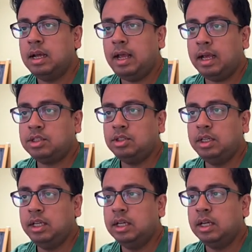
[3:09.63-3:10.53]

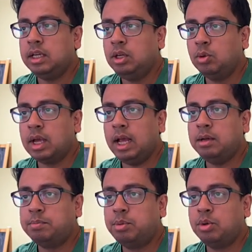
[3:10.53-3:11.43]
Actually you can
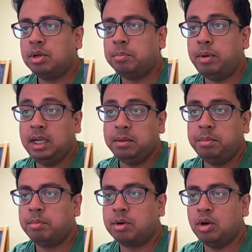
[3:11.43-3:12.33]
put
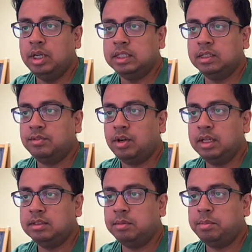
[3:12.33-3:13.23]
multiple conditions. For
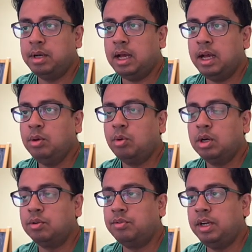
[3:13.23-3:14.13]
example, I
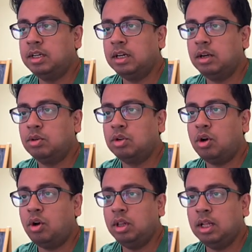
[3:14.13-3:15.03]
want to filter out
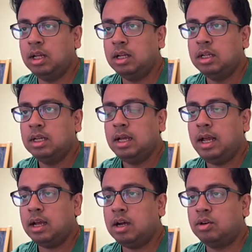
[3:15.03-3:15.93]
all the
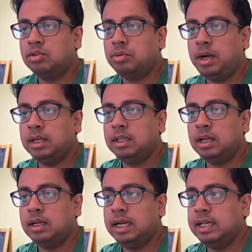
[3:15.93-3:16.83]
accounts where the
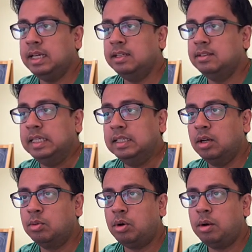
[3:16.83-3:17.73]
rating is either
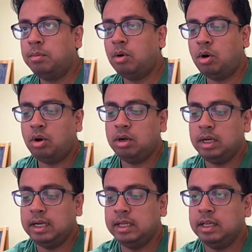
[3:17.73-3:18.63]
warm or
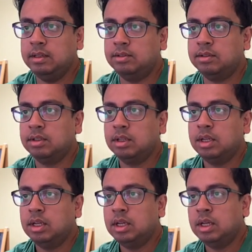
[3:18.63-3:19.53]
rating is,
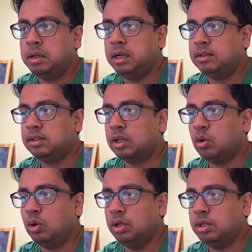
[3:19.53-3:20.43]
let's say,
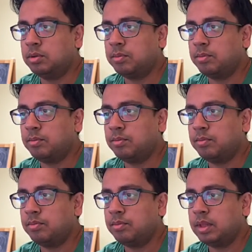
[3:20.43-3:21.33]
cold.
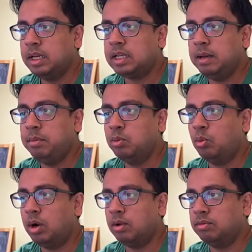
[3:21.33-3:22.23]
It can be
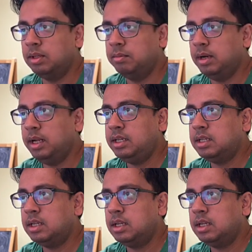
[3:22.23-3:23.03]
one of them, right?